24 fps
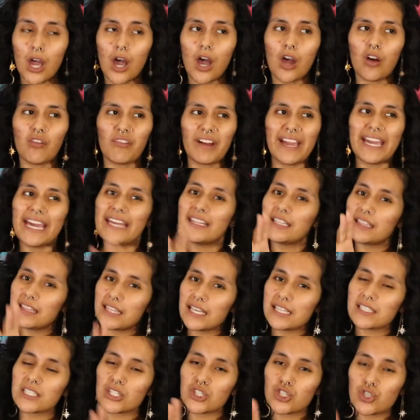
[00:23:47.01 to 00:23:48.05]
All right, and the
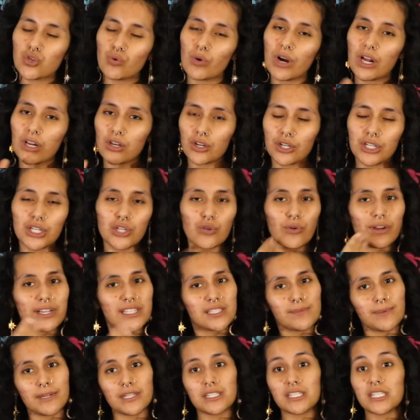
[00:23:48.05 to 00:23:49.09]
things that you are learning, you are
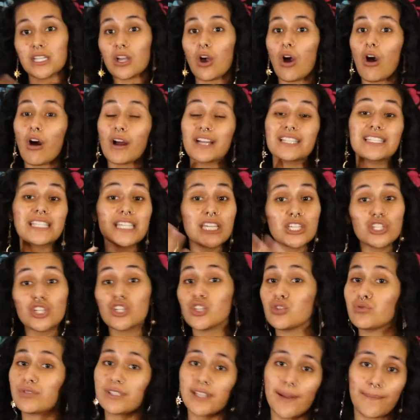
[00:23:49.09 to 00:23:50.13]
experiencing, are
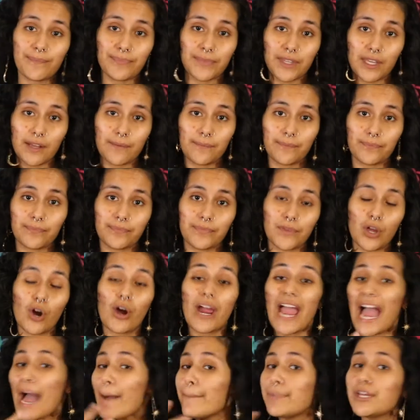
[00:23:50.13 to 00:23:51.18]
teaching you something, are
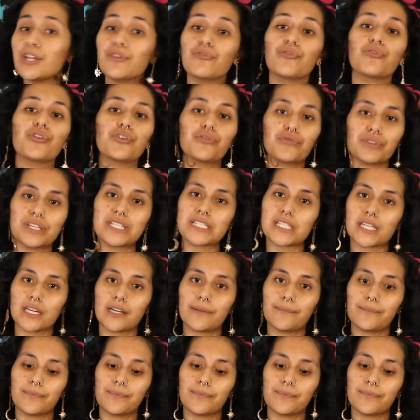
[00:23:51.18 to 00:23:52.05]
happening for a reason.